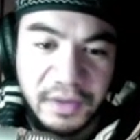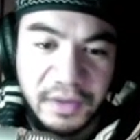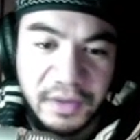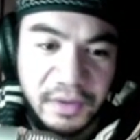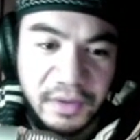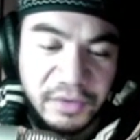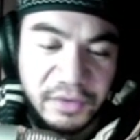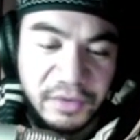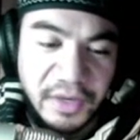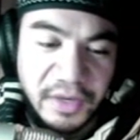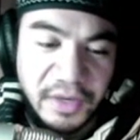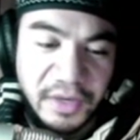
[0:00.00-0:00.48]

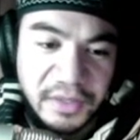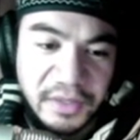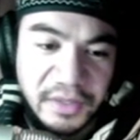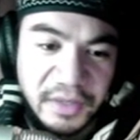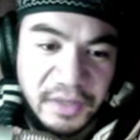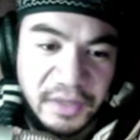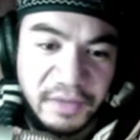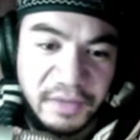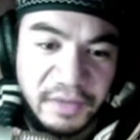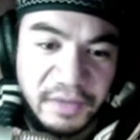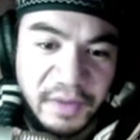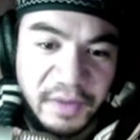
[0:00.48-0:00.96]
trying to
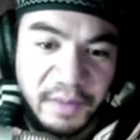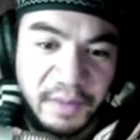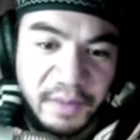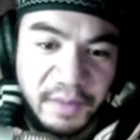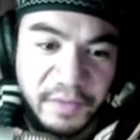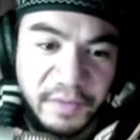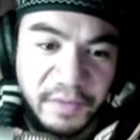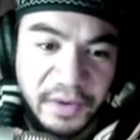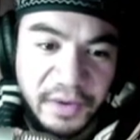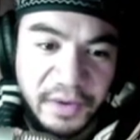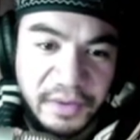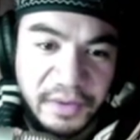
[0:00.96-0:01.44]
give
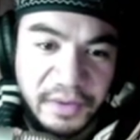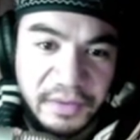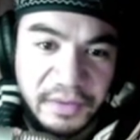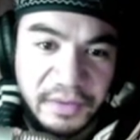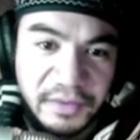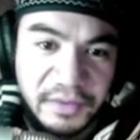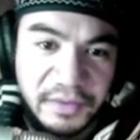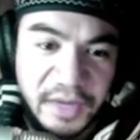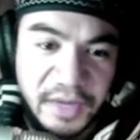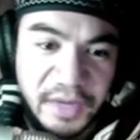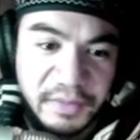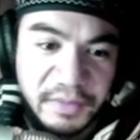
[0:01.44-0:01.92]
comfort in
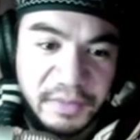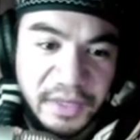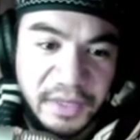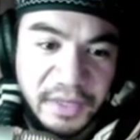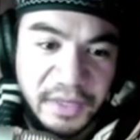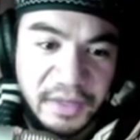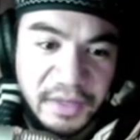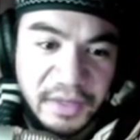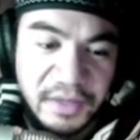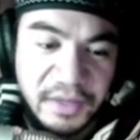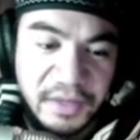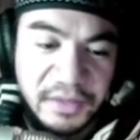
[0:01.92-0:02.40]
times like
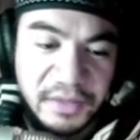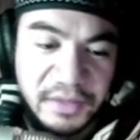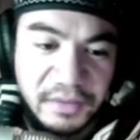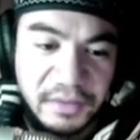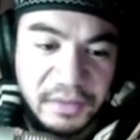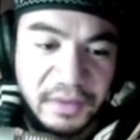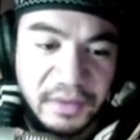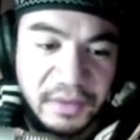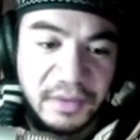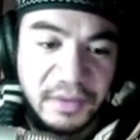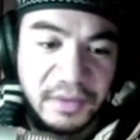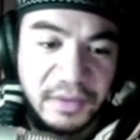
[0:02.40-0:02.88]
these.
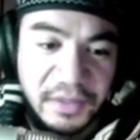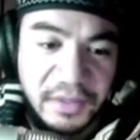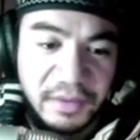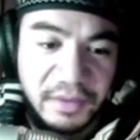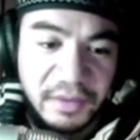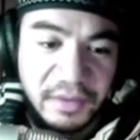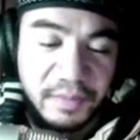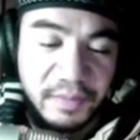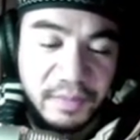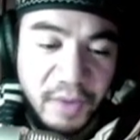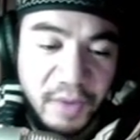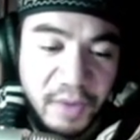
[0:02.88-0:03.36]
These are
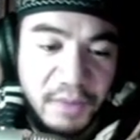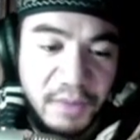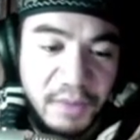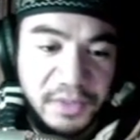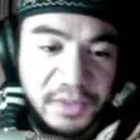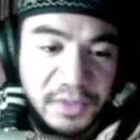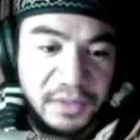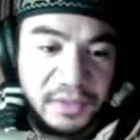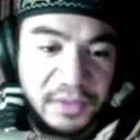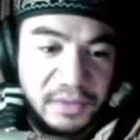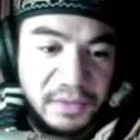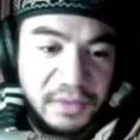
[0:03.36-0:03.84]

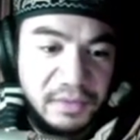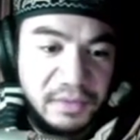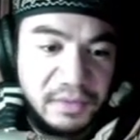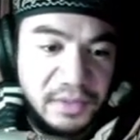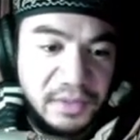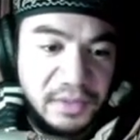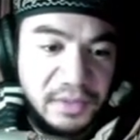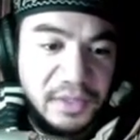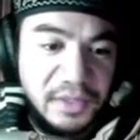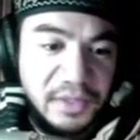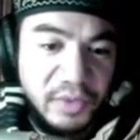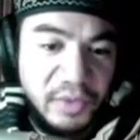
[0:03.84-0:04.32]
promises.
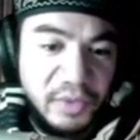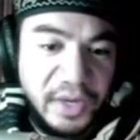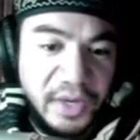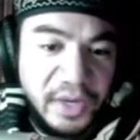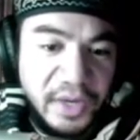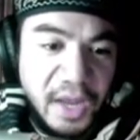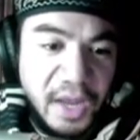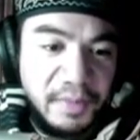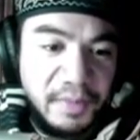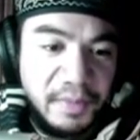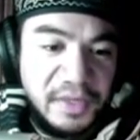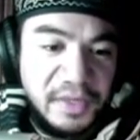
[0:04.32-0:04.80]
This is going to
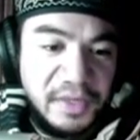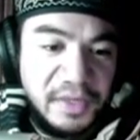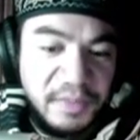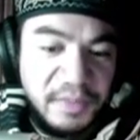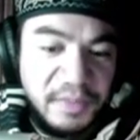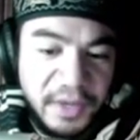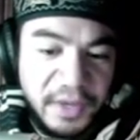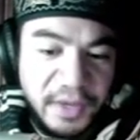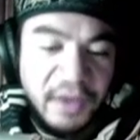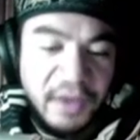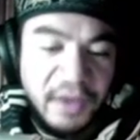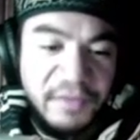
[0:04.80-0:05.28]
happen. It's
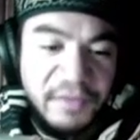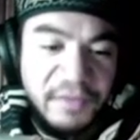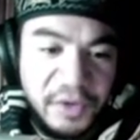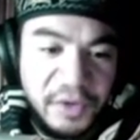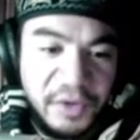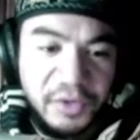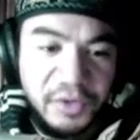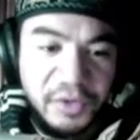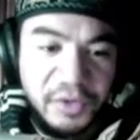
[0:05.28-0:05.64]
speaking of future